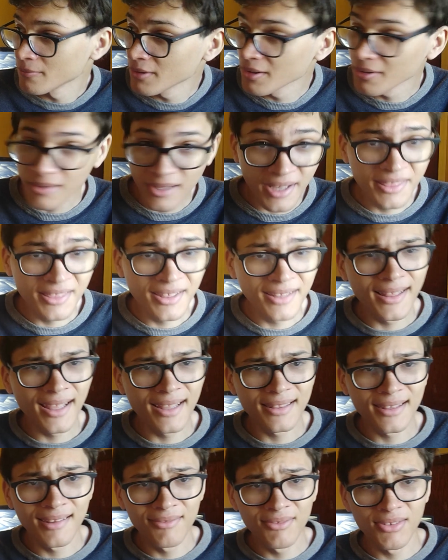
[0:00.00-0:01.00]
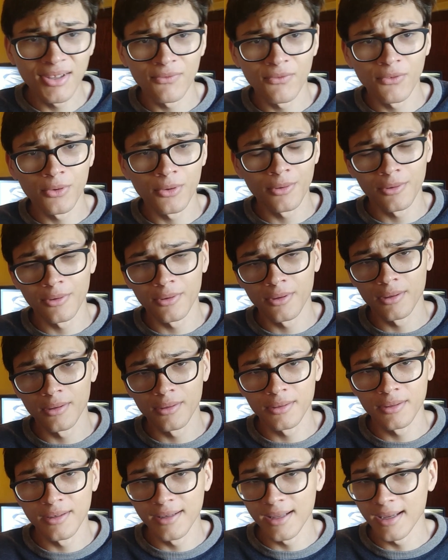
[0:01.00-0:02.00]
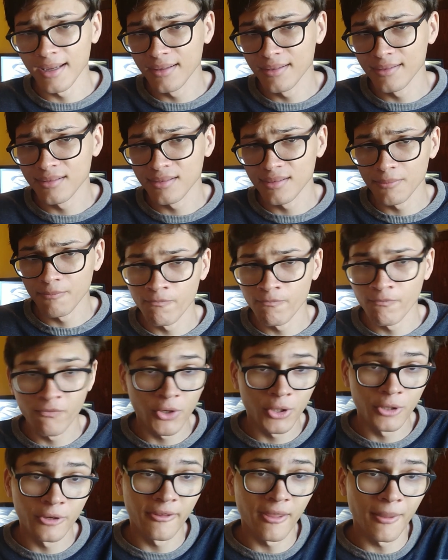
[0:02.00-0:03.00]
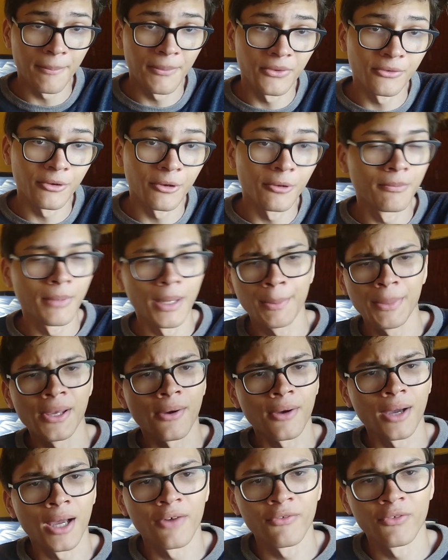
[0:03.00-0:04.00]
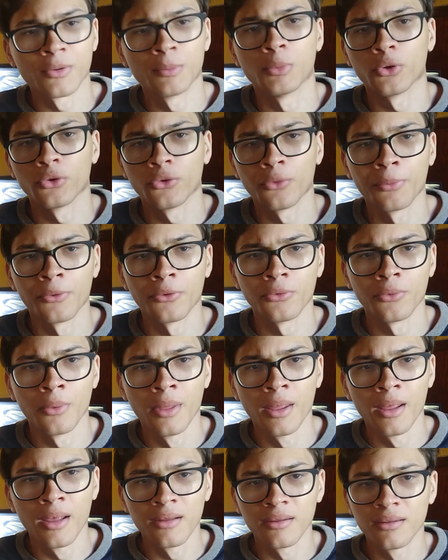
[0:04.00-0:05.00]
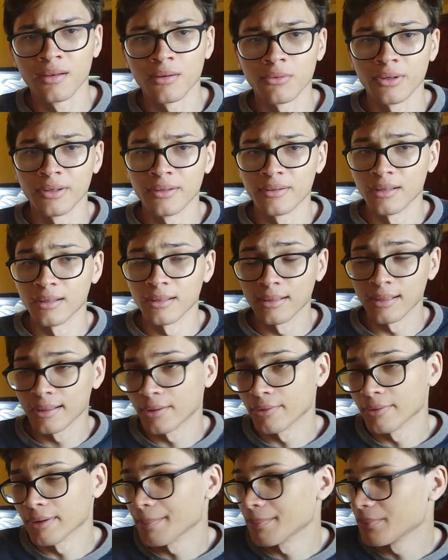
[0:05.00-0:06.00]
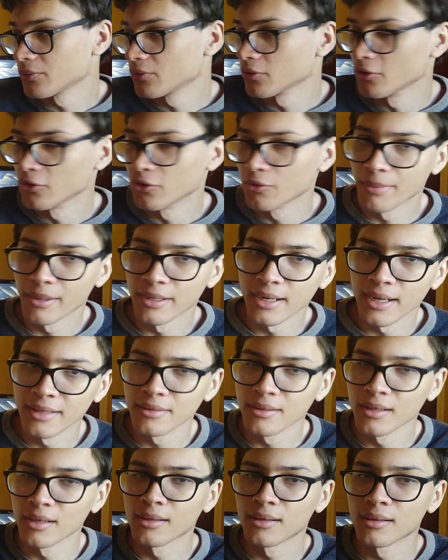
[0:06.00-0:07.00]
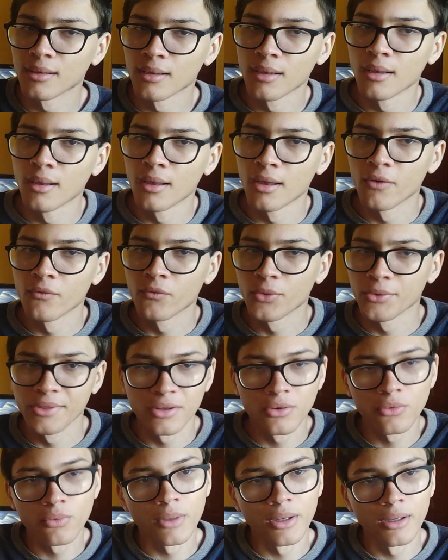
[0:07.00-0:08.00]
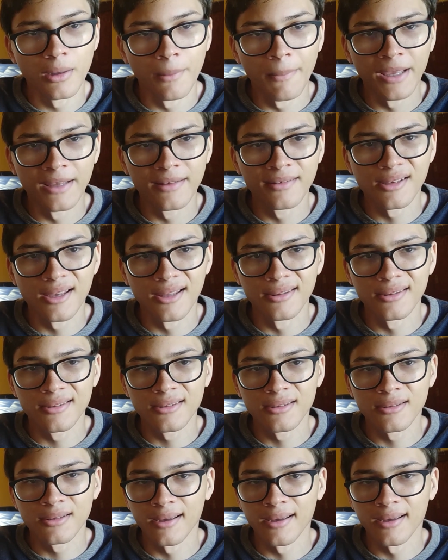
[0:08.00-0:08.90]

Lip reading: Well, I think that leaves it for today's first episode. Maybe I'll cover multiple series in later episodes, but I think for this one it makes sense.